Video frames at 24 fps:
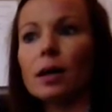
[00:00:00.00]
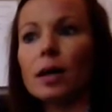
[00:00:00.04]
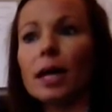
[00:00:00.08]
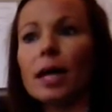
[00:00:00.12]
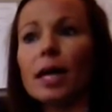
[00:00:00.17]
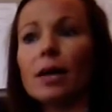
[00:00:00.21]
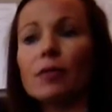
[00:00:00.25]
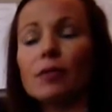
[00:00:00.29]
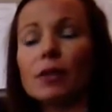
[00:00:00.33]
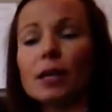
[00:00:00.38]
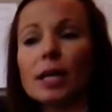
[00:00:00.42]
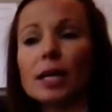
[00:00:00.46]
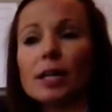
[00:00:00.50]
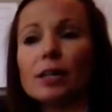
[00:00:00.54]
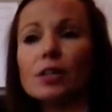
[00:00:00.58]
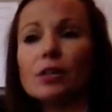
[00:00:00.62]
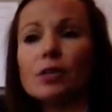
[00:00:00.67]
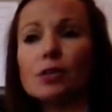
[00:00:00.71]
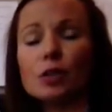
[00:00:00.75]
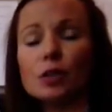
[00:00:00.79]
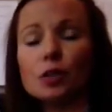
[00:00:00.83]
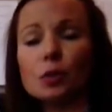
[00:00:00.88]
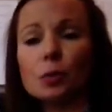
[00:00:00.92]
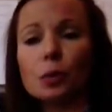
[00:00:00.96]
If an
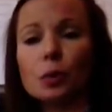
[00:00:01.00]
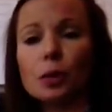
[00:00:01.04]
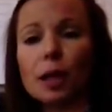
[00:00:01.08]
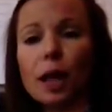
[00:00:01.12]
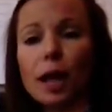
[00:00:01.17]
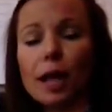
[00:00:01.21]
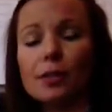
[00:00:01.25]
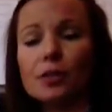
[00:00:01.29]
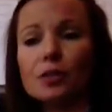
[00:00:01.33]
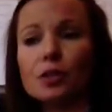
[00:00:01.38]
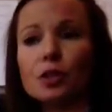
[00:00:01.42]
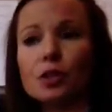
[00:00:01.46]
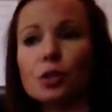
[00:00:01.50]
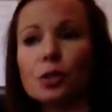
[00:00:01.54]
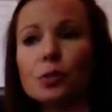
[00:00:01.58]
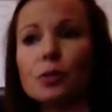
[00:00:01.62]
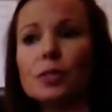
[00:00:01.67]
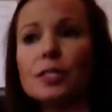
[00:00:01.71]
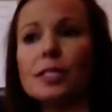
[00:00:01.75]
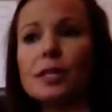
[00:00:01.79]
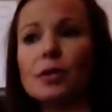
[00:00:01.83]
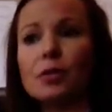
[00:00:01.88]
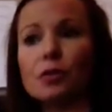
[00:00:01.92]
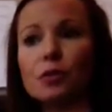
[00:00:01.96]
individual has two
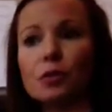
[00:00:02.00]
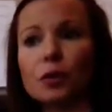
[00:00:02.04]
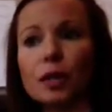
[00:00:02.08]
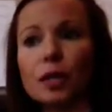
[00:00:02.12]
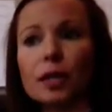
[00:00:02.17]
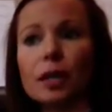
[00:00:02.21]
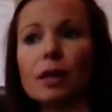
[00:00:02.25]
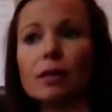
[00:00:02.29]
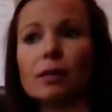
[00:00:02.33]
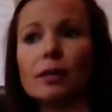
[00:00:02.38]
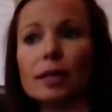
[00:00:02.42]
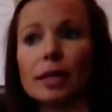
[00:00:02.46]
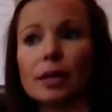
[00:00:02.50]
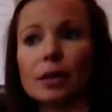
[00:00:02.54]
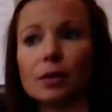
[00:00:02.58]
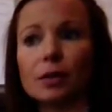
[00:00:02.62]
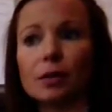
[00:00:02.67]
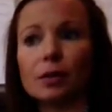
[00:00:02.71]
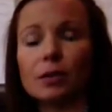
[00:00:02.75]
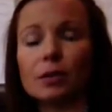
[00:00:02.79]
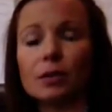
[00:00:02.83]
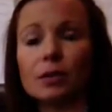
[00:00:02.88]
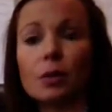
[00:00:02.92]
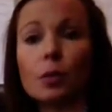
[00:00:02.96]
different
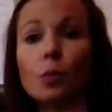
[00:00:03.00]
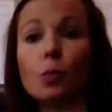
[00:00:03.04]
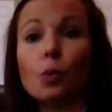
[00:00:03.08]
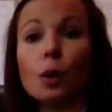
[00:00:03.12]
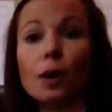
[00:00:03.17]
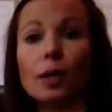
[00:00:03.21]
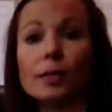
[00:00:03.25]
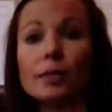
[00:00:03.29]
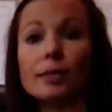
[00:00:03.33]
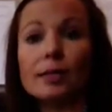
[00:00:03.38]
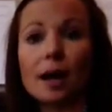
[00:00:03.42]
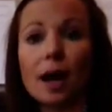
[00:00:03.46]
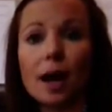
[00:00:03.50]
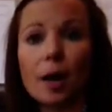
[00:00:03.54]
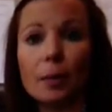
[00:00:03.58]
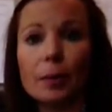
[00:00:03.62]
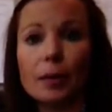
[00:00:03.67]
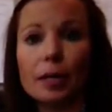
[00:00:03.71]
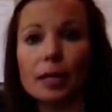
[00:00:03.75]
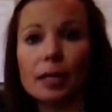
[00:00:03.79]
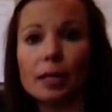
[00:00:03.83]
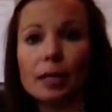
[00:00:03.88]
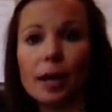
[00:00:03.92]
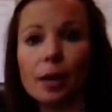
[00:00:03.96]
alleles, one
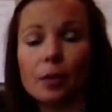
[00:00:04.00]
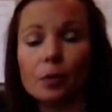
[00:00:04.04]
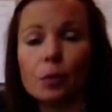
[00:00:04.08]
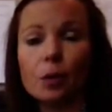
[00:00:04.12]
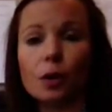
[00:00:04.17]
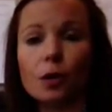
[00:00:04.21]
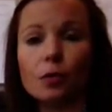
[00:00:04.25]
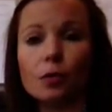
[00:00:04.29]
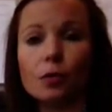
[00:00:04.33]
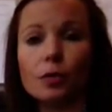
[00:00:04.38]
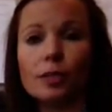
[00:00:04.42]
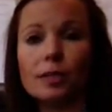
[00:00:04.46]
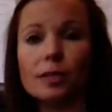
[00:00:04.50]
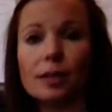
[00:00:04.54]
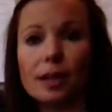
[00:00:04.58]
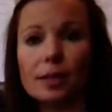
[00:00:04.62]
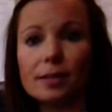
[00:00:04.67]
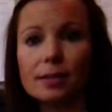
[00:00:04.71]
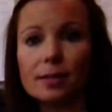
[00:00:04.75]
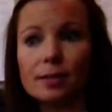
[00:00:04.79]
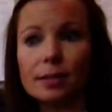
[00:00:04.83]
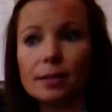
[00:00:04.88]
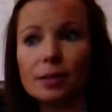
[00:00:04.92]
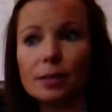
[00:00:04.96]
dominant and one
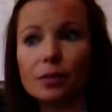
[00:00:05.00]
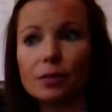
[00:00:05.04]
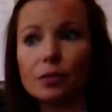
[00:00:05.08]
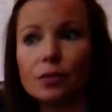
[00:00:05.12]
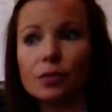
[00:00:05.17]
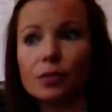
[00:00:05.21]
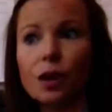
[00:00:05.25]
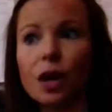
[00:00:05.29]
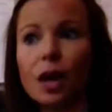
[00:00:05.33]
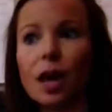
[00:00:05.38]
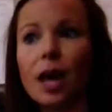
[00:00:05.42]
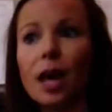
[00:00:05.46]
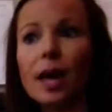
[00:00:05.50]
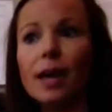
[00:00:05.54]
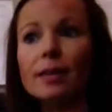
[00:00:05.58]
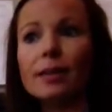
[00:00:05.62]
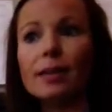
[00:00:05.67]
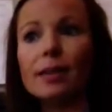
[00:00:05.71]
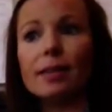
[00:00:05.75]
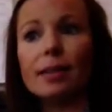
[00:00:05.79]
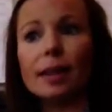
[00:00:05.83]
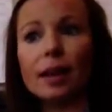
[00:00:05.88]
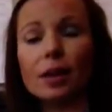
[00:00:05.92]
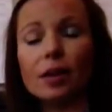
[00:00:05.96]
recessive,
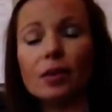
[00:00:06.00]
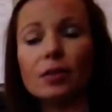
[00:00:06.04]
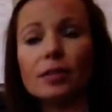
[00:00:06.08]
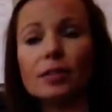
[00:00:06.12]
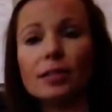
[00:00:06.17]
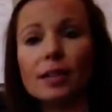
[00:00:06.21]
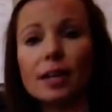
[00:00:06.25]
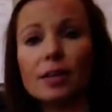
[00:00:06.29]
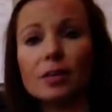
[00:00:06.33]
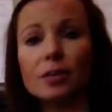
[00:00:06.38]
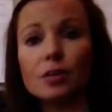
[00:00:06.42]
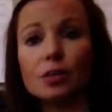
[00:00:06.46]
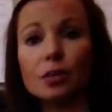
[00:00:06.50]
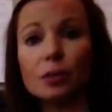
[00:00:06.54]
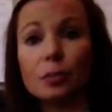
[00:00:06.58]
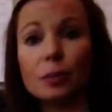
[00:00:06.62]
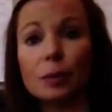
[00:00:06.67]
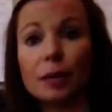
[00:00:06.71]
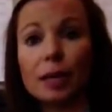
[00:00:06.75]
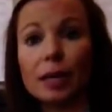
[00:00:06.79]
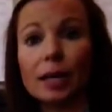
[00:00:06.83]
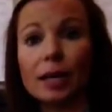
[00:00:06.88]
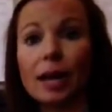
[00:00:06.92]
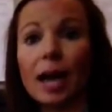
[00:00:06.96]
then they are said to
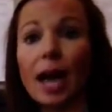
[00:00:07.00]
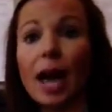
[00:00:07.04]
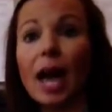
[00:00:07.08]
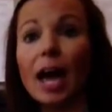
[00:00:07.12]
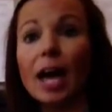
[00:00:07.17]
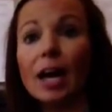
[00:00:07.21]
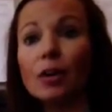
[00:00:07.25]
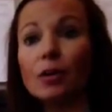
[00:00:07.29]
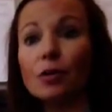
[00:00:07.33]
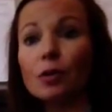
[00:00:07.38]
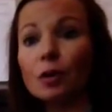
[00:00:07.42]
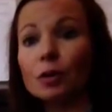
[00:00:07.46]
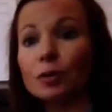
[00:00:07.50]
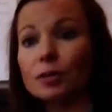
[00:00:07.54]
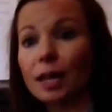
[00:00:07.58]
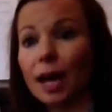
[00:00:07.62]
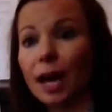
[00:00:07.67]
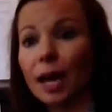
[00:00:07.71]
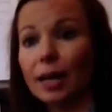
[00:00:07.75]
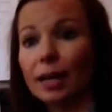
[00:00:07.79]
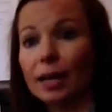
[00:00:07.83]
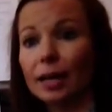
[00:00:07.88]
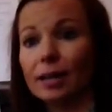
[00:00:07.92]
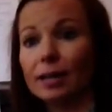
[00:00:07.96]
be
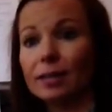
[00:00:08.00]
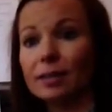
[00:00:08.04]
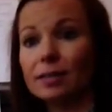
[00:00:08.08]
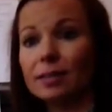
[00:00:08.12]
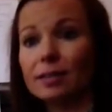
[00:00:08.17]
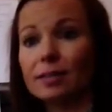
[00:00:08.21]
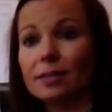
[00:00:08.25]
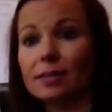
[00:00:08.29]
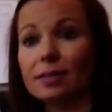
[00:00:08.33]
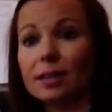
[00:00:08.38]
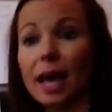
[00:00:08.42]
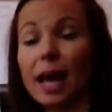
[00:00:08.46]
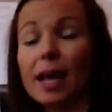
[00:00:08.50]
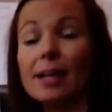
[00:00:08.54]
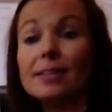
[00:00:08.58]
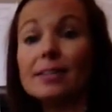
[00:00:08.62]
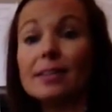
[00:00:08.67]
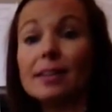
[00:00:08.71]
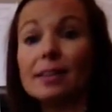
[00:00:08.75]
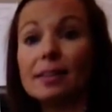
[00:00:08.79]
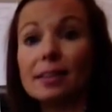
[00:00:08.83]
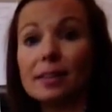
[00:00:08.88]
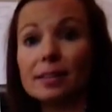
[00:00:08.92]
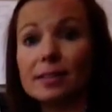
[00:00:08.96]
heterozygous, as
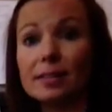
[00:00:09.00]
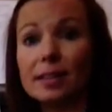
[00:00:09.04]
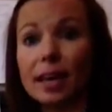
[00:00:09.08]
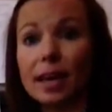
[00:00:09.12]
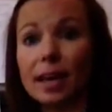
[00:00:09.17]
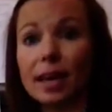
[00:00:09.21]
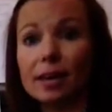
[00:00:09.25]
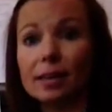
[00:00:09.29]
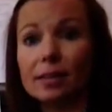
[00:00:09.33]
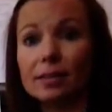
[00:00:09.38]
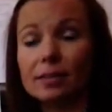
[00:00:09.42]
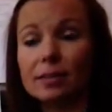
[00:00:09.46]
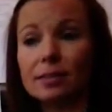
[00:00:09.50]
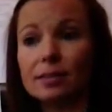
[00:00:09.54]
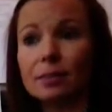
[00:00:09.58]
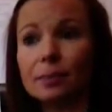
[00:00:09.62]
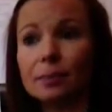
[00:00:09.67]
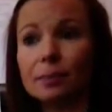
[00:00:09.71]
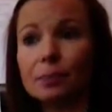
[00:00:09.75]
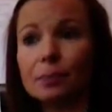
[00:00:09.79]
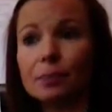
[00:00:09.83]
in this case.